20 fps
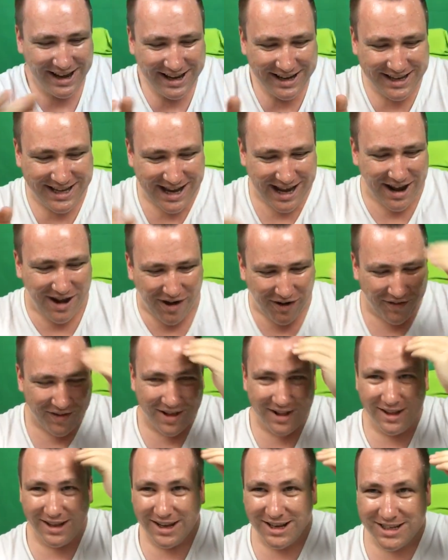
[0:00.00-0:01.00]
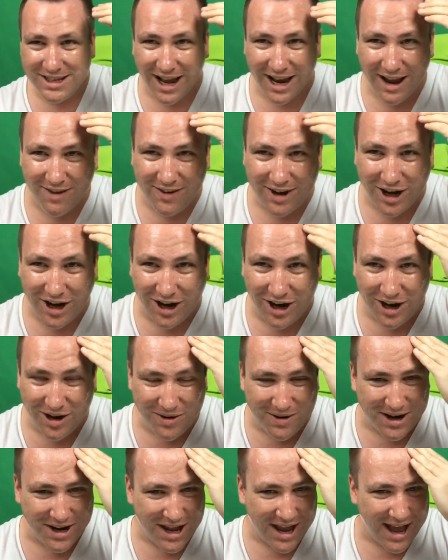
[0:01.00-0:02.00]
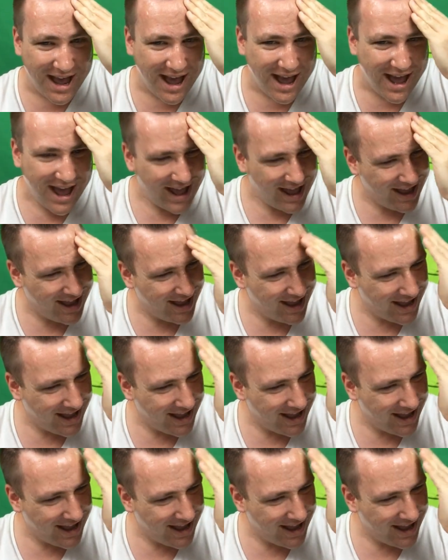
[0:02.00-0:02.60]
Get off! It's like having glue in your hair.